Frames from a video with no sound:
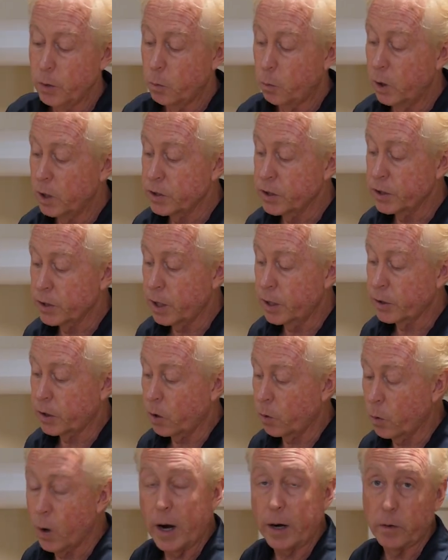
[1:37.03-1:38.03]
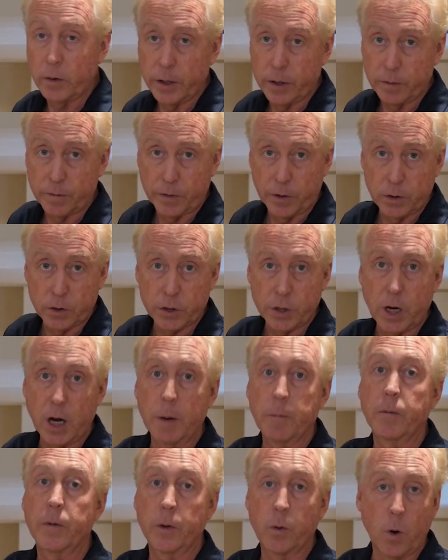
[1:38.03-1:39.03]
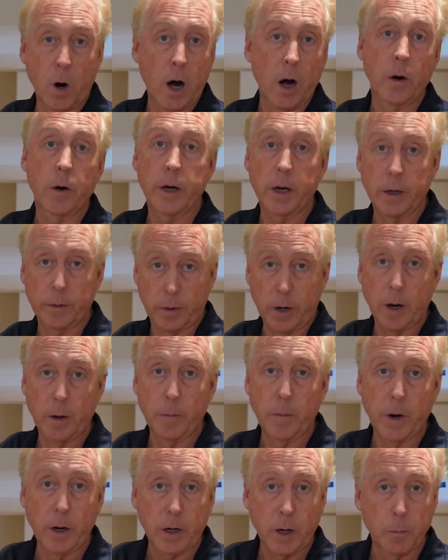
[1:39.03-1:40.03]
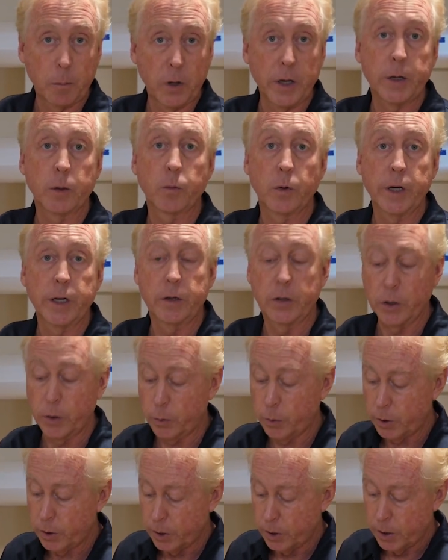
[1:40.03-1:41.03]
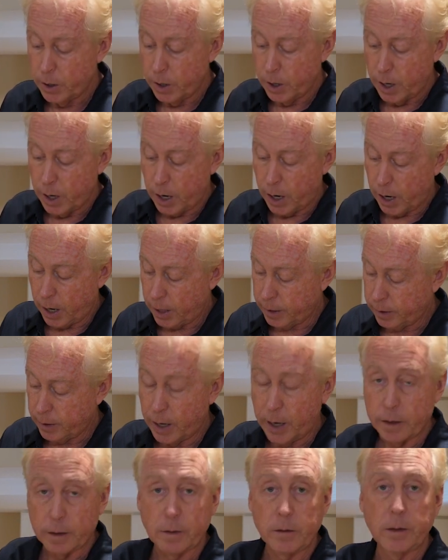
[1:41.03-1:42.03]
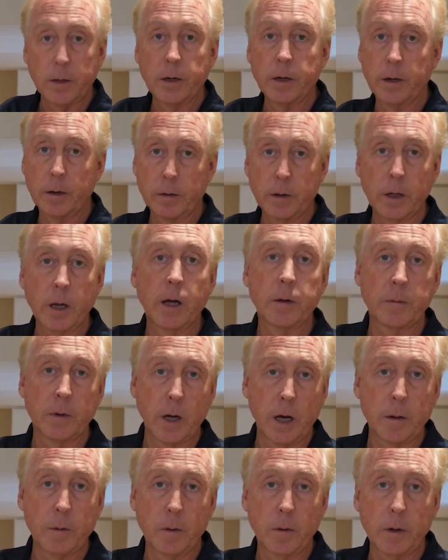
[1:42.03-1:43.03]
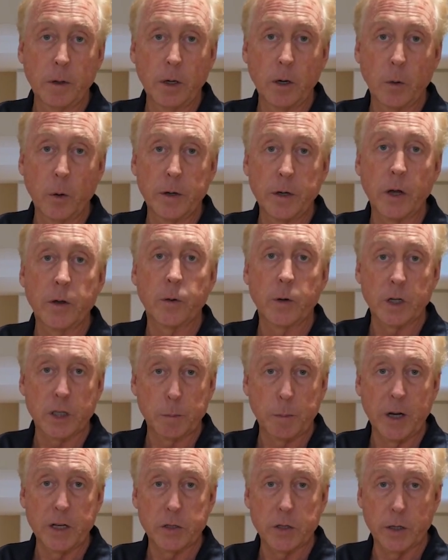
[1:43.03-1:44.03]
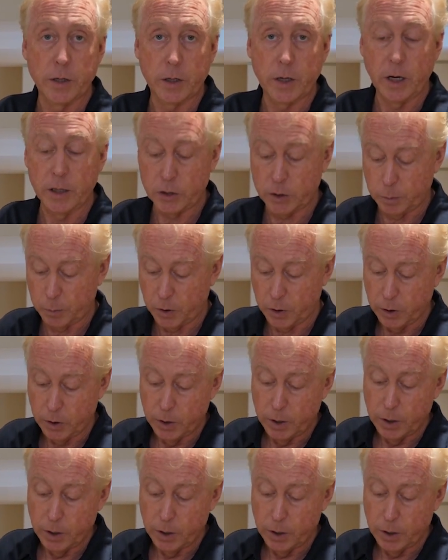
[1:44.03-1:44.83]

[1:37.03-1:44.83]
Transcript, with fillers: Wasn't done correctly the first time, requiring a, a, a complete redo at, at, at, at you know, another expense to the customer.